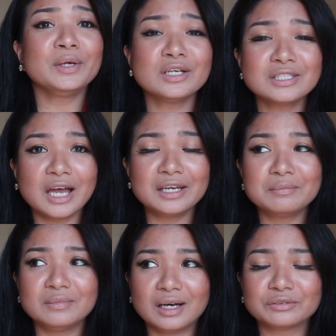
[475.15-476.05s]
because I
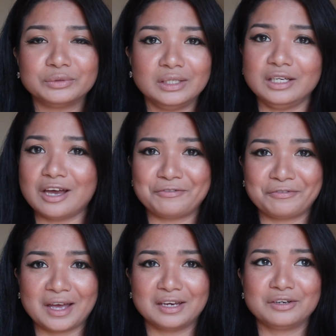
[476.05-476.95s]
am not really a
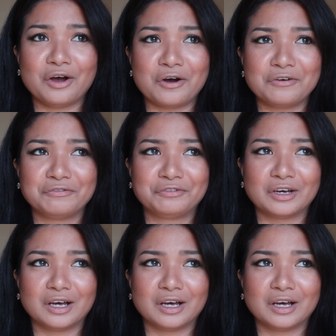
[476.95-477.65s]
fan of